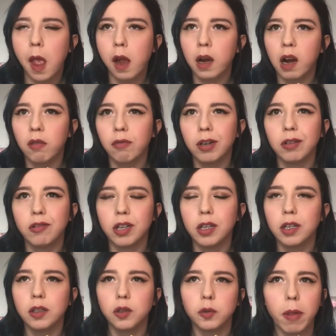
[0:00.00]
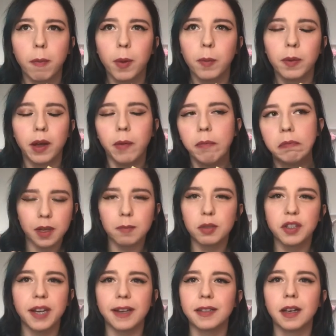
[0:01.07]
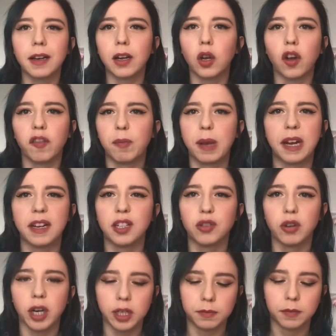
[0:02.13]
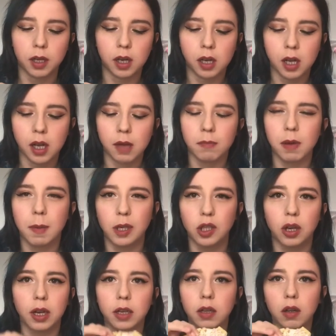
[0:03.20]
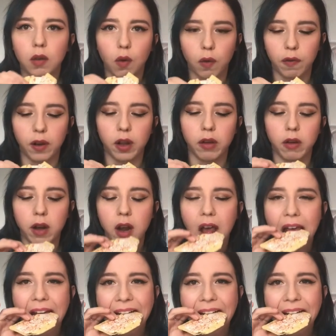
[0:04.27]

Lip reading: I can't really taste the pumpkin. I'm just tasting like a lot of pastry. Maybe I should like go further in.